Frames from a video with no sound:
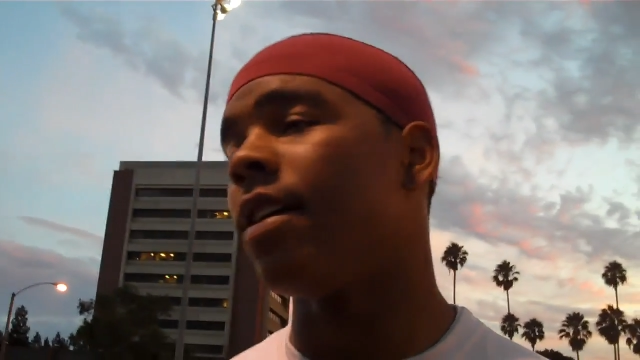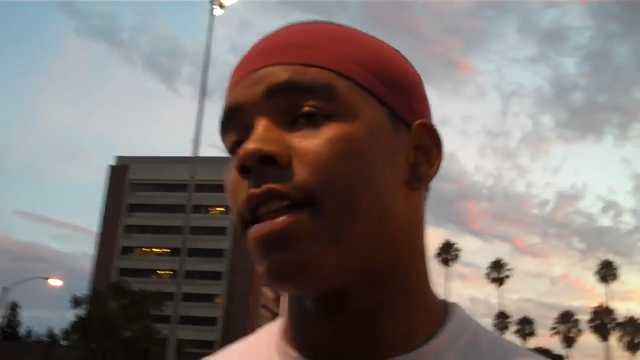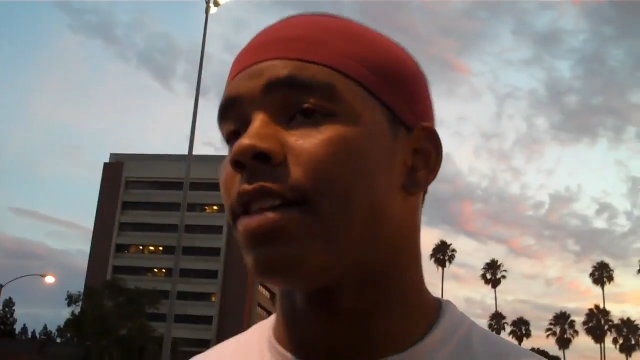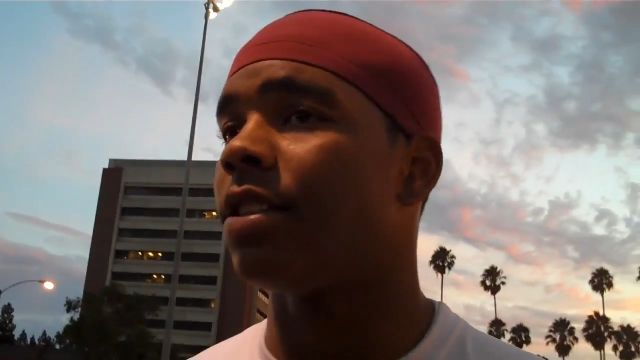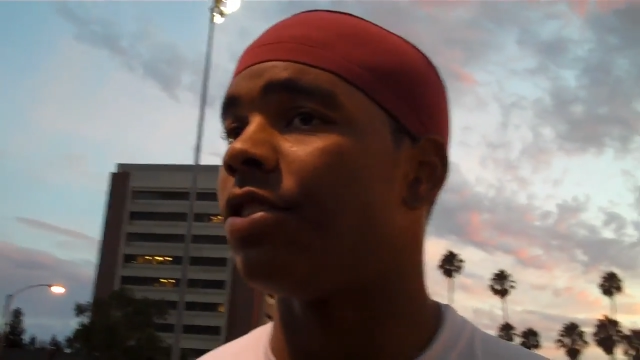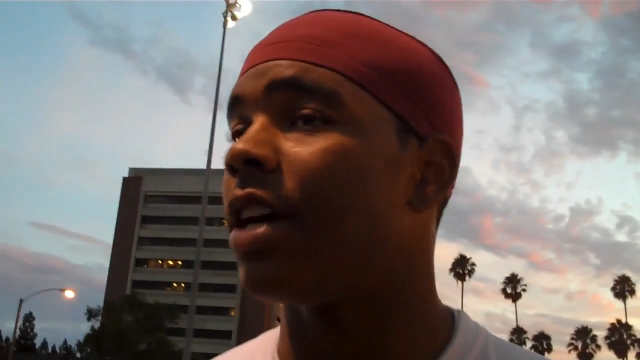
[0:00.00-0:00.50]

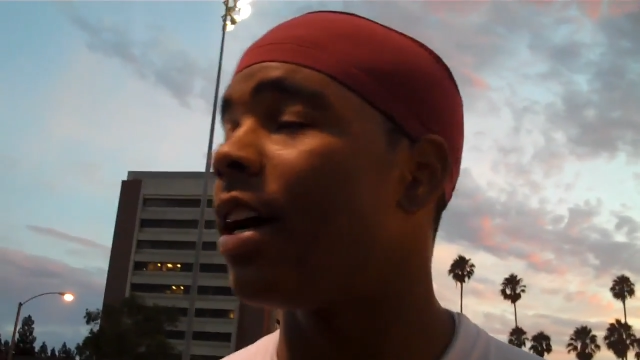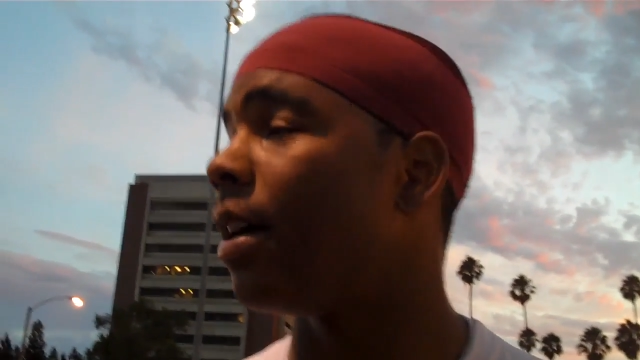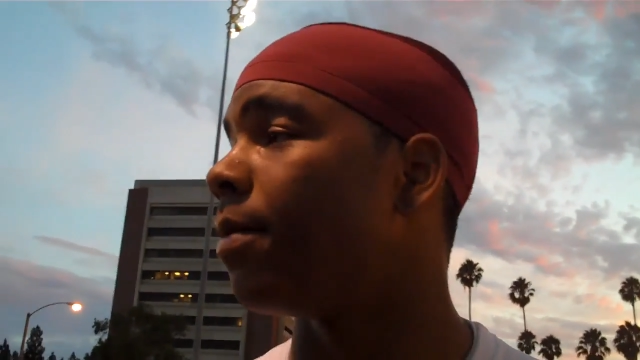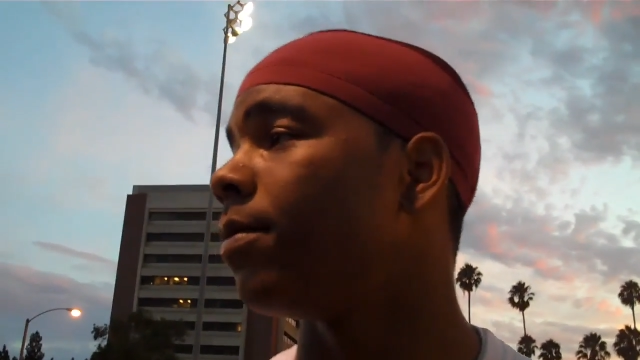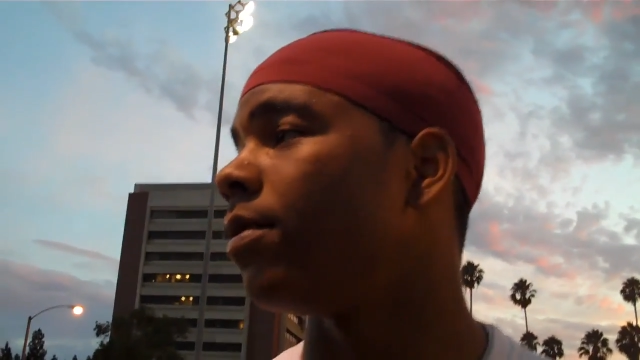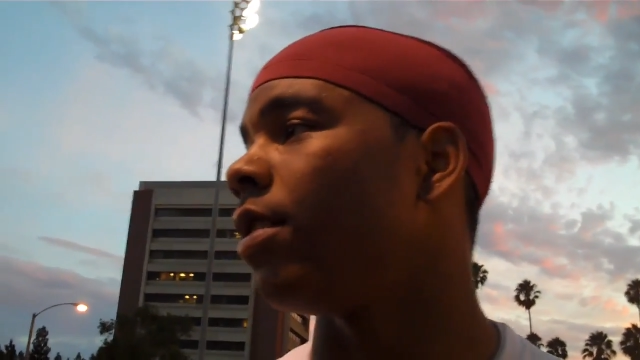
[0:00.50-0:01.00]
That's a
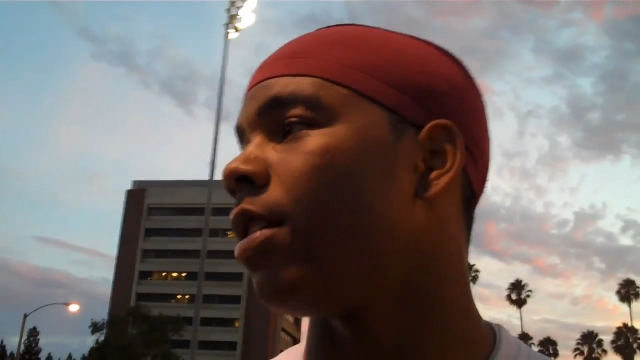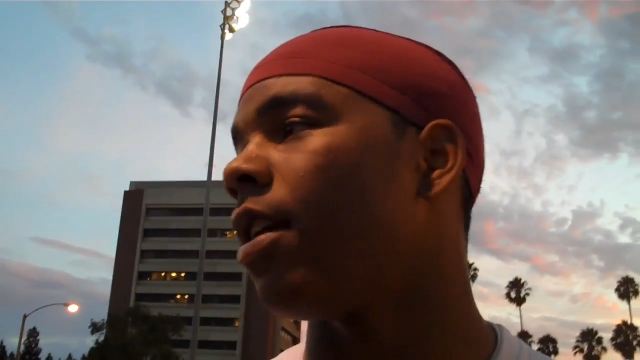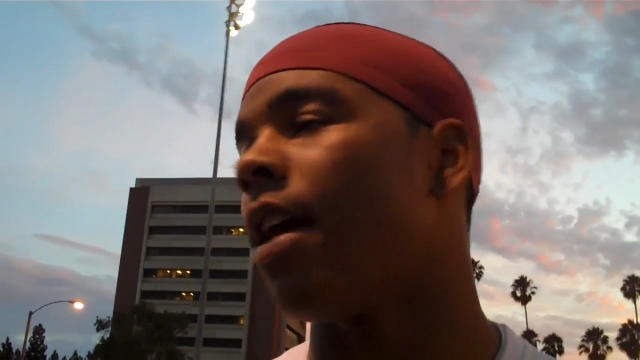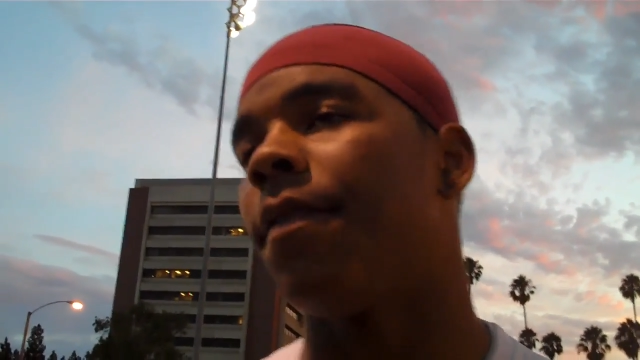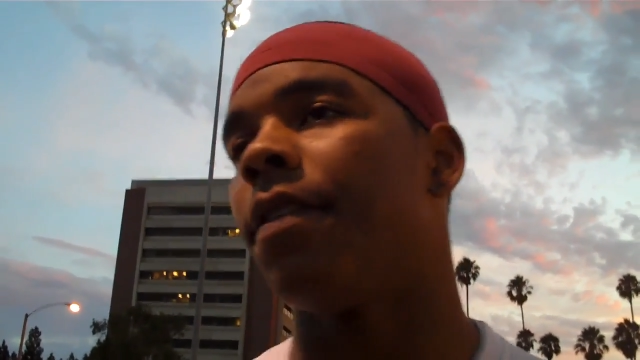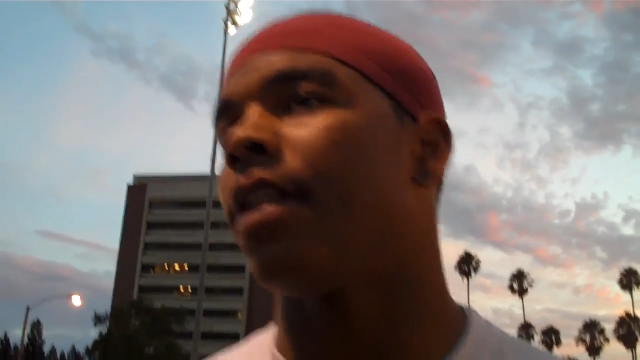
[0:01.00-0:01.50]
job. You know,
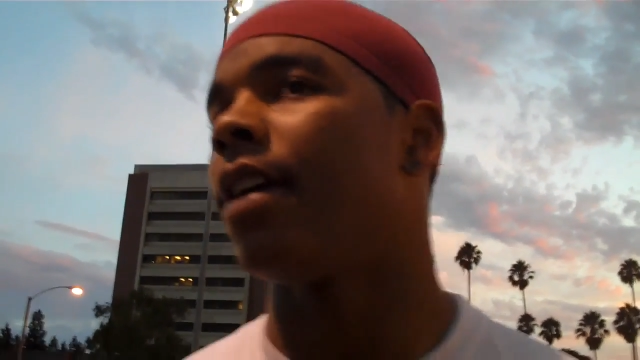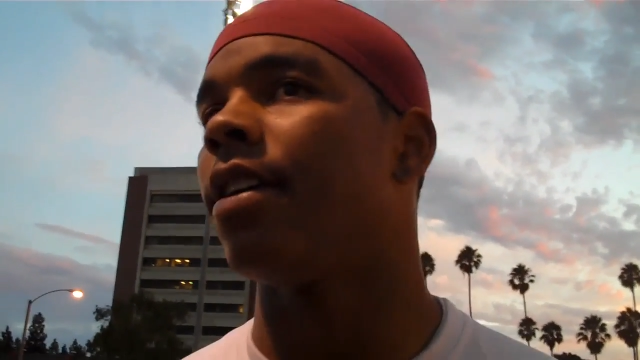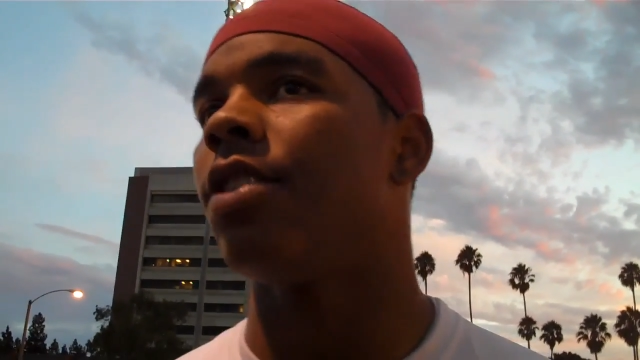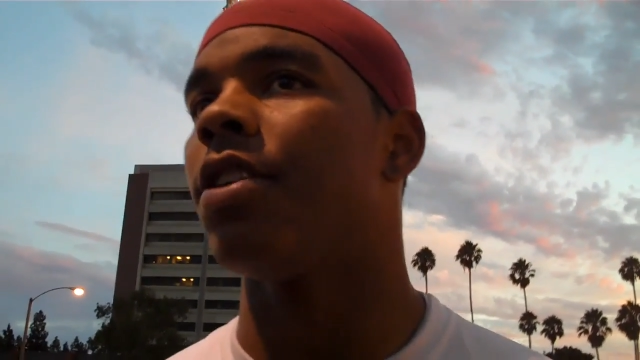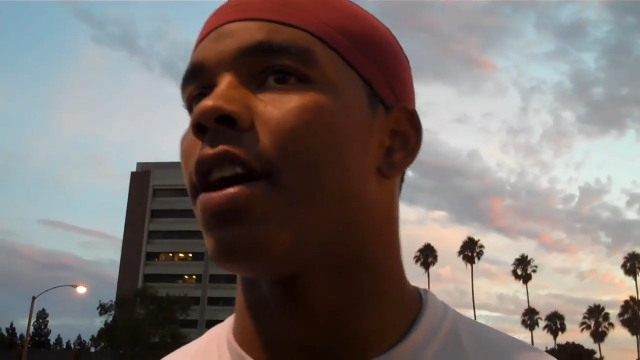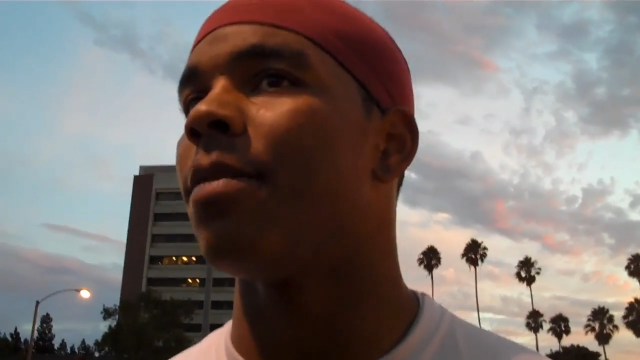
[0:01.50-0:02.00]
I feel
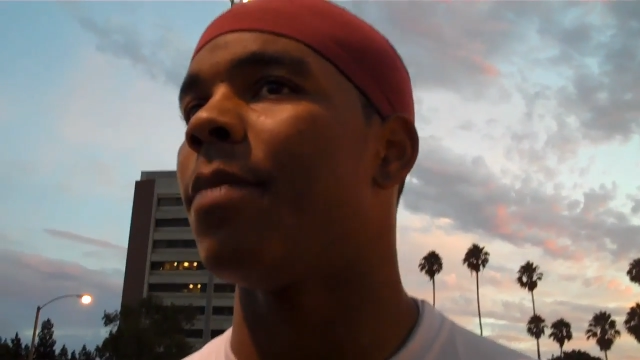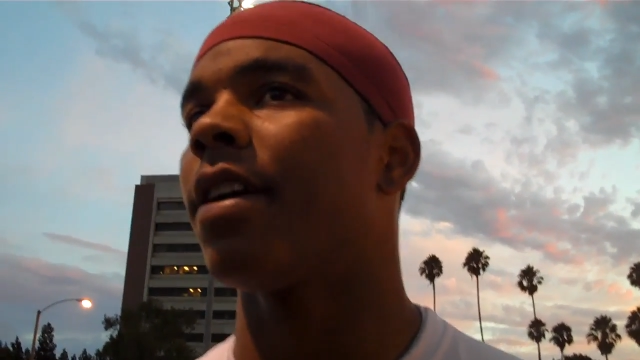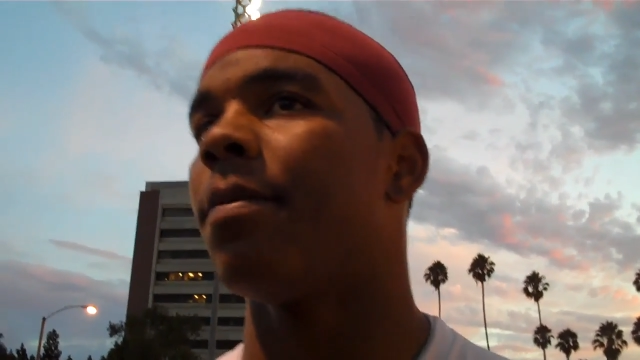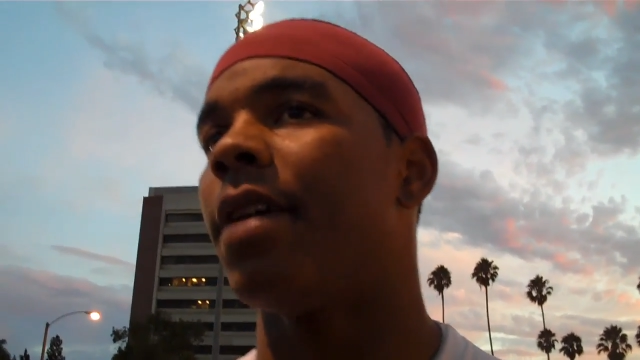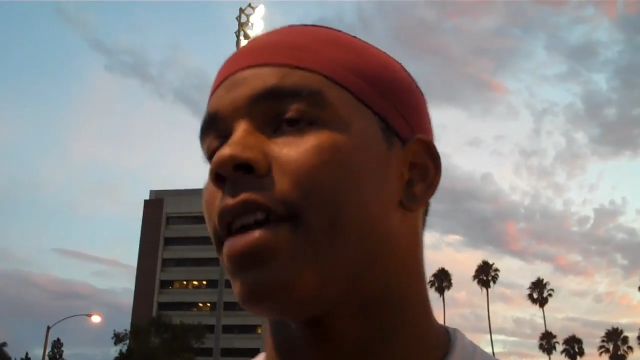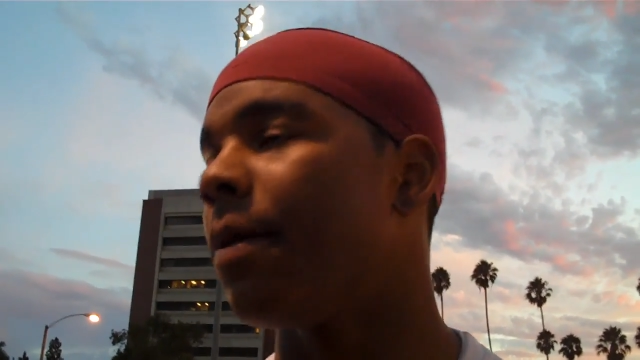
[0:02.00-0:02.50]
like you got to
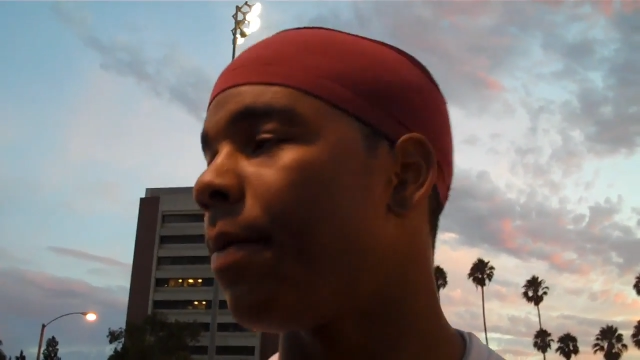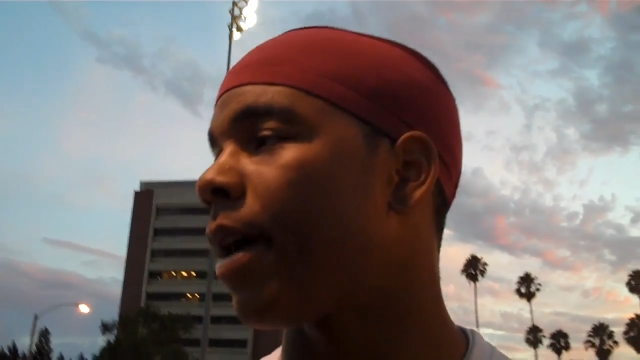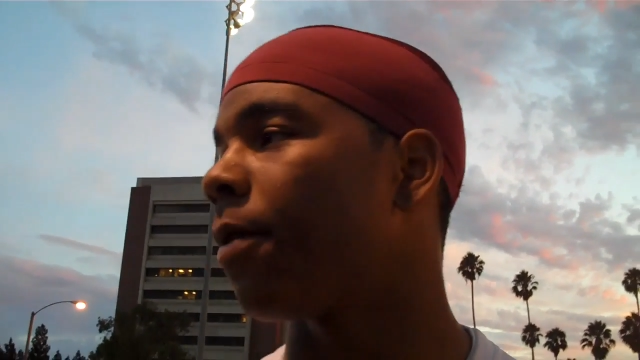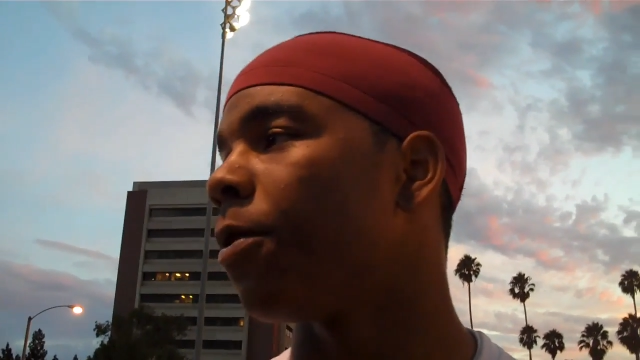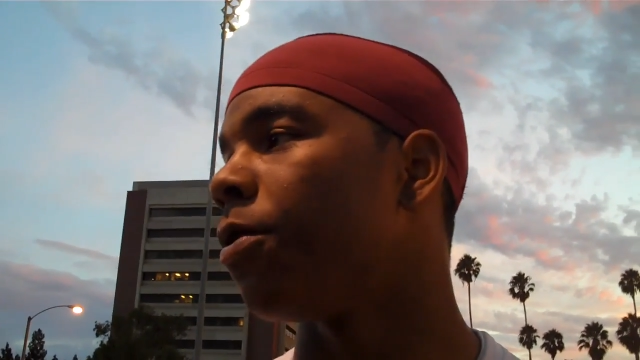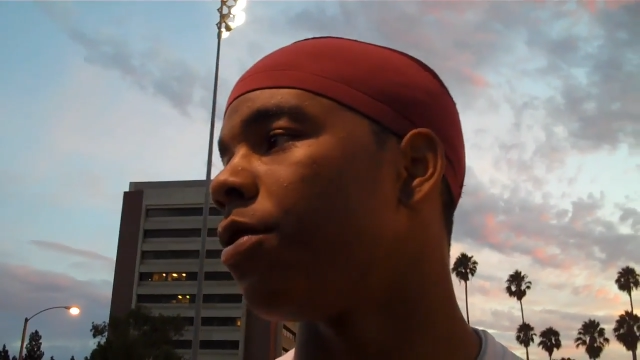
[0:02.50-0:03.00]
make a big
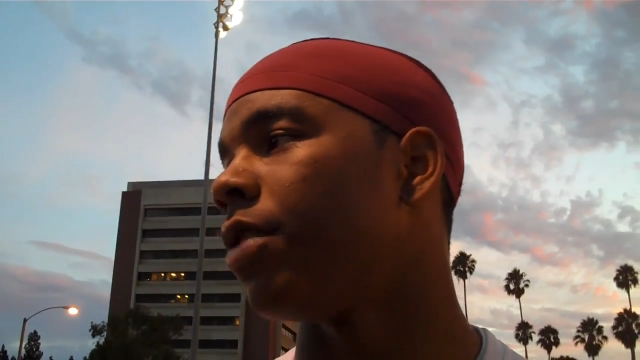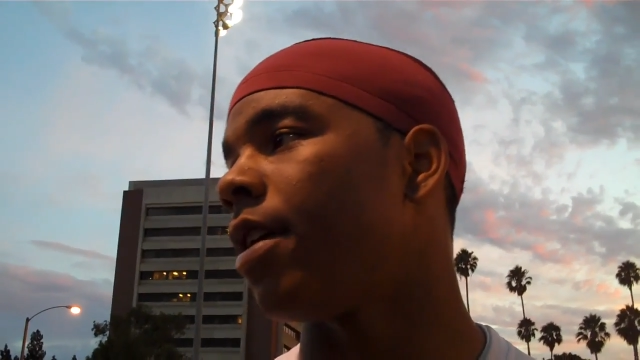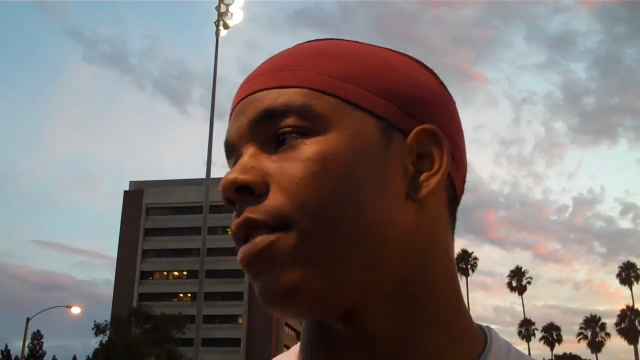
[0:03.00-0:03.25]
impact.